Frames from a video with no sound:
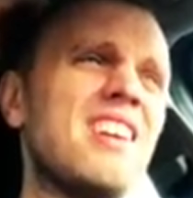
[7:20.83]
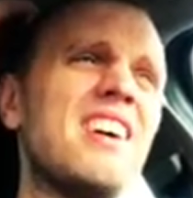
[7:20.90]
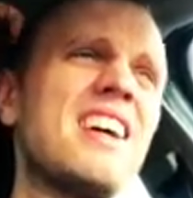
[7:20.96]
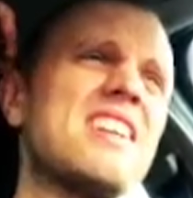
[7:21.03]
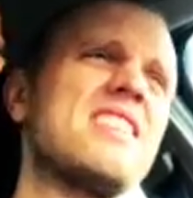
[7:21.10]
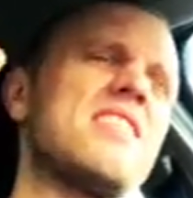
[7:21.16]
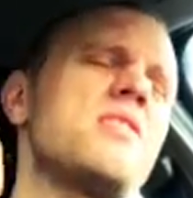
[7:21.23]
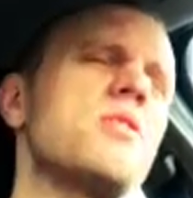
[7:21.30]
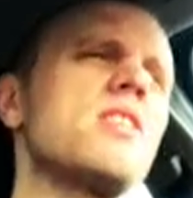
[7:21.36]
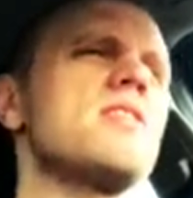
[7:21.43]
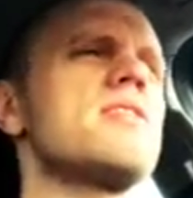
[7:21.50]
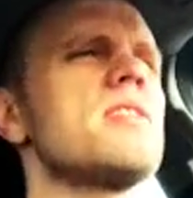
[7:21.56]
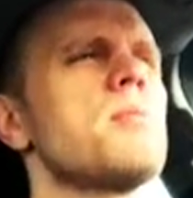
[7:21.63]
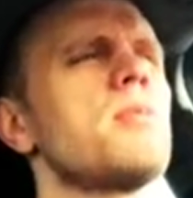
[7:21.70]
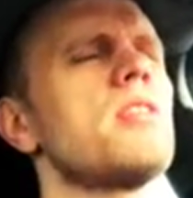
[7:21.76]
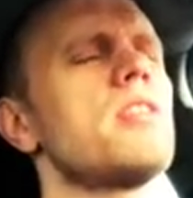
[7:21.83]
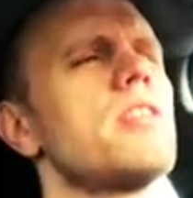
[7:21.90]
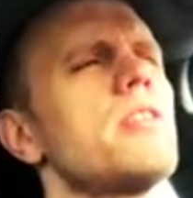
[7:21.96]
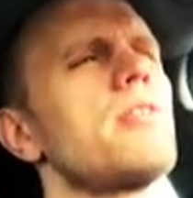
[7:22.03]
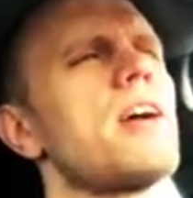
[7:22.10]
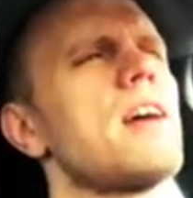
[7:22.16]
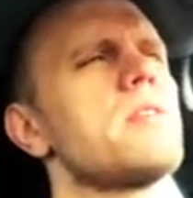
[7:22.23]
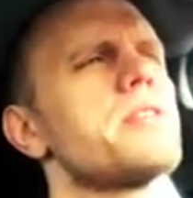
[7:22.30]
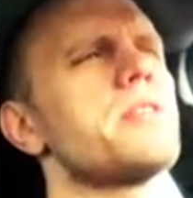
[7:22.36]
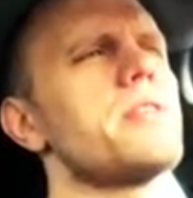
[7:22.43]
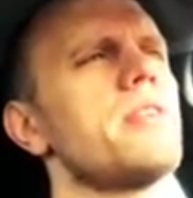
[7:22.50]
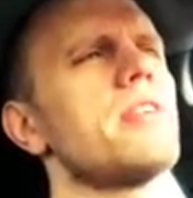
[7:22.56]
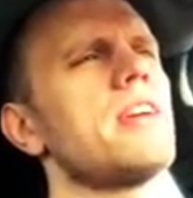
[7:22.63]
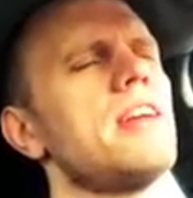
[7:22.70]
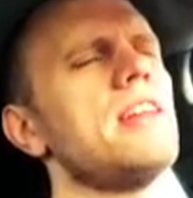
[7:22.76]
guess I took a similar route to
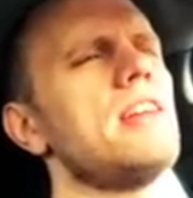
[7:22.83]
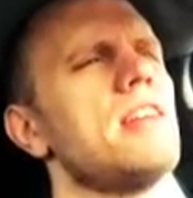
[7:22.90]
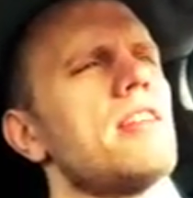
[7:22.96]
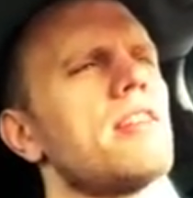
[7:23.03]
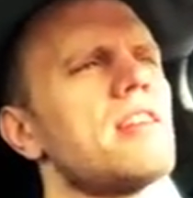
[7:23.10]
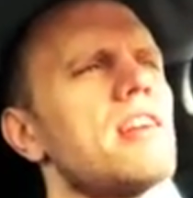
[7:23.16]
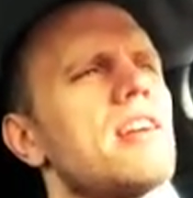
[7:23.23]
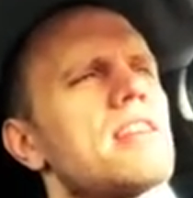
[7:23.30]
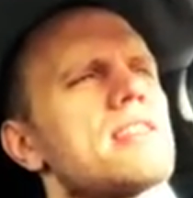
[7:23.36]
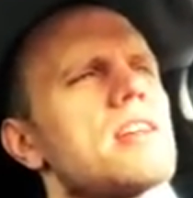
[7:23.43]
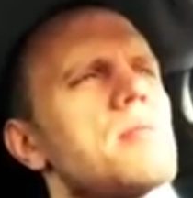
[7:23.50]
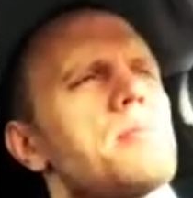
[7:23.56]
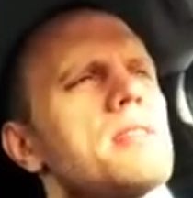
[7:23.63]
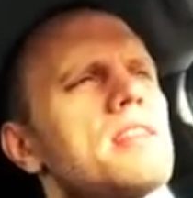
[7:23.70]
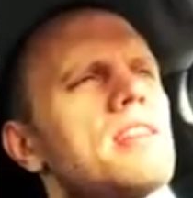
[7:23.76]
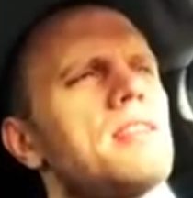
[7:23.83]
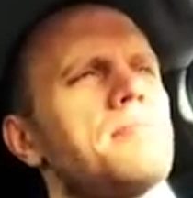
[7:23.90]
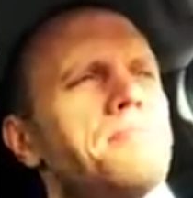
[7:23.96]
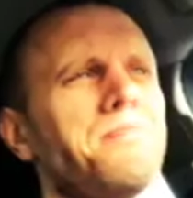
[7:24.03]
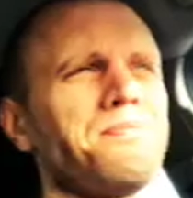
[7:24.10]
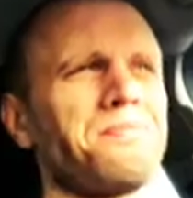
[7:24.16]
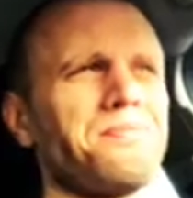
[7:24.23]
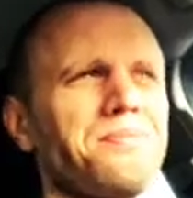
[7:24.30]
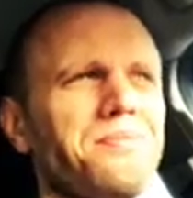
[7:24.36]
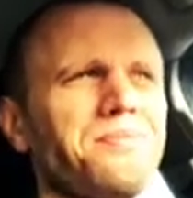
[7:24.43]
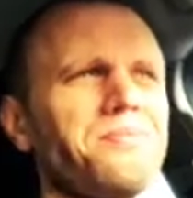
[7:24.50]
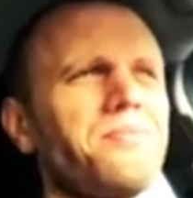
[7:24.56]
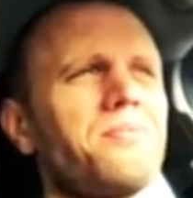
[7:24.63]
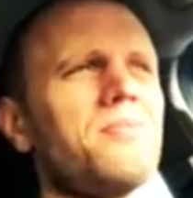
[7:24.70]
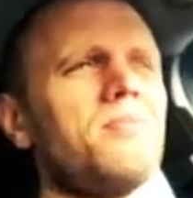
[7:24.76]
the KDE thing, except
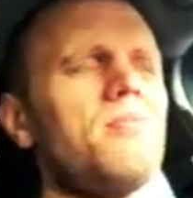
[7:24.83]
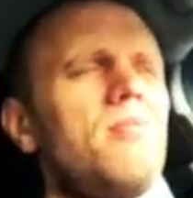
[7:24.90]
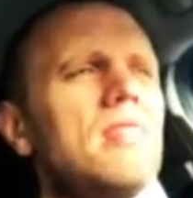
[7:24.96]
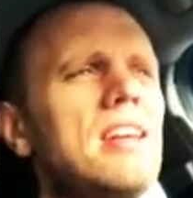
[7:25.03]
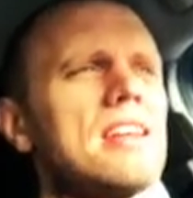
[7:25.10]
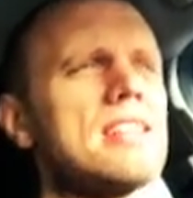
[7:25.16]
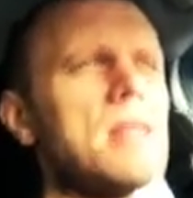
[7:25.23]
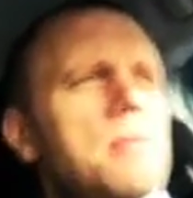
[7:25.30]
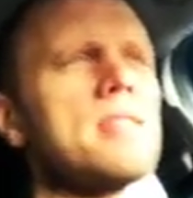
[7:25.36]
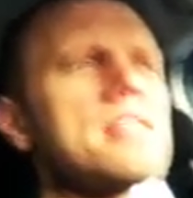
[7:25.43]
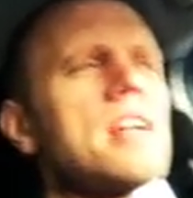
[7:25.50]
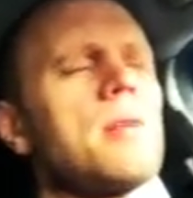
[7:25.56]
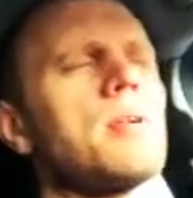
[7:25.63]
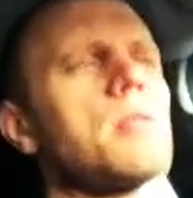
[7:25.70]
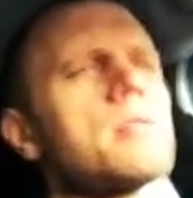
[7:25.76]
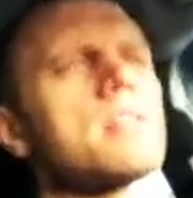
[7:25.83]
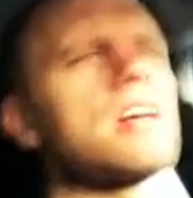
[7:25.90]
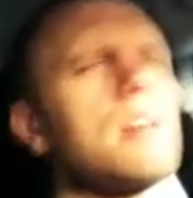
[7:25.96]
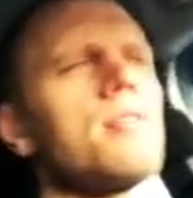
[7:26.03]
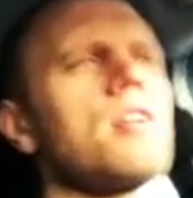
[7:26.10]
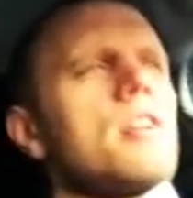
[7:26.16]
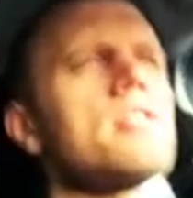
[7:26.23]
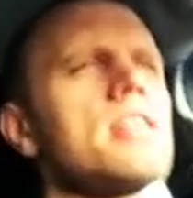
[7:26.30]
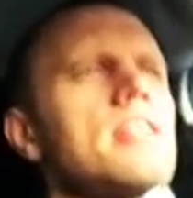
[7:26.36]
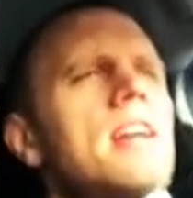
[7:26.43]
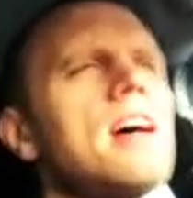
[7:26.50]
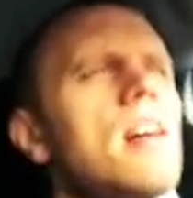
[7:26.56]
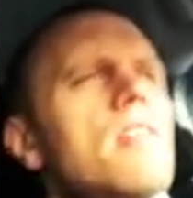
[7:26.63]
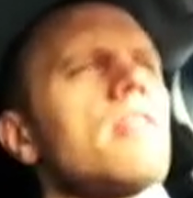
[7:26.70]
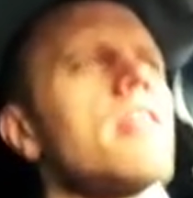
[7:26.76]
this time I was kind of hunting
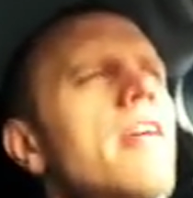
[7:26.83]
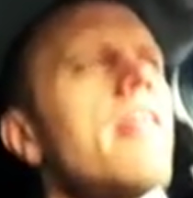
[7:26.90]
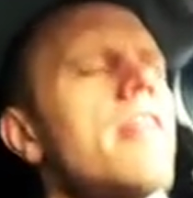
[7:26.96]
down